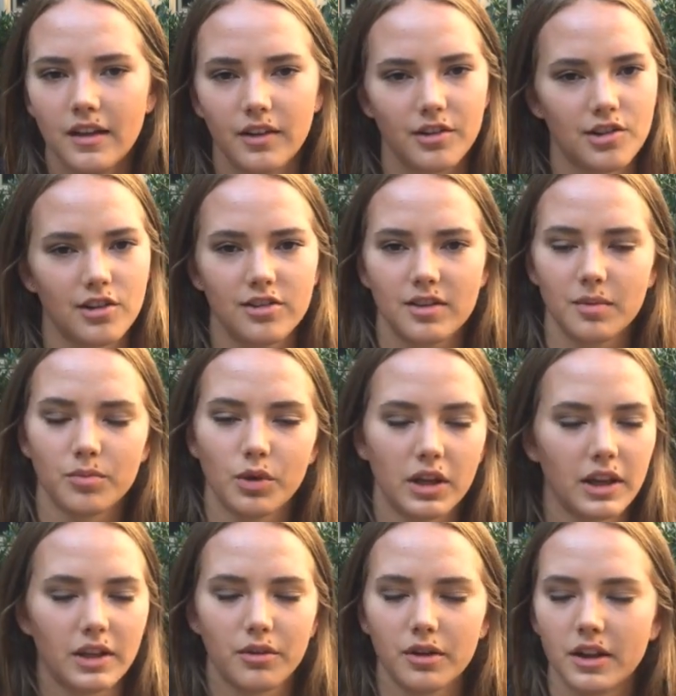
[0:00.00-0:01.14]
there's just some
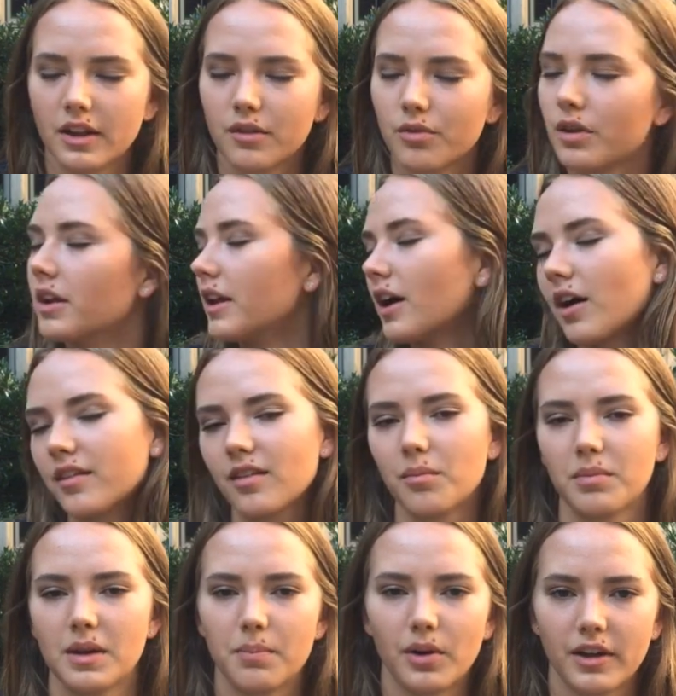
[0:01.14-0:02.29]
really, really, really
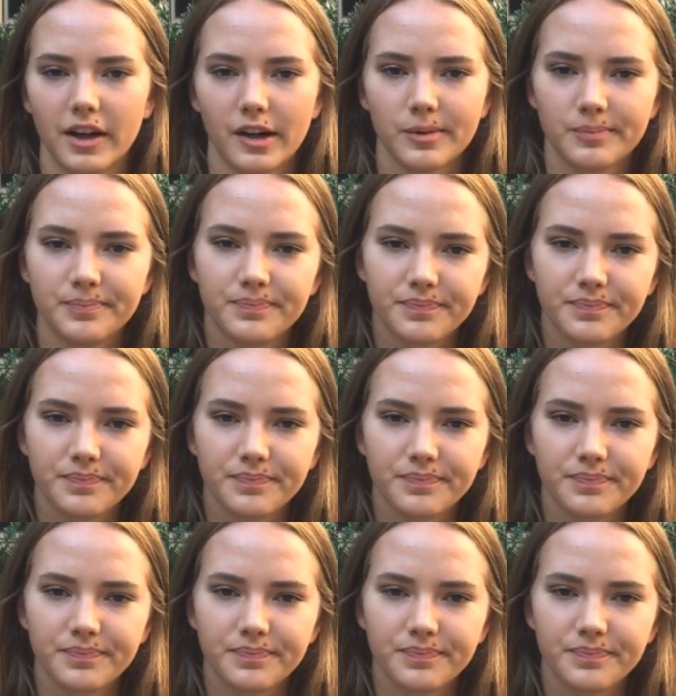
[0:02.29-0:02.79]
awesome people here.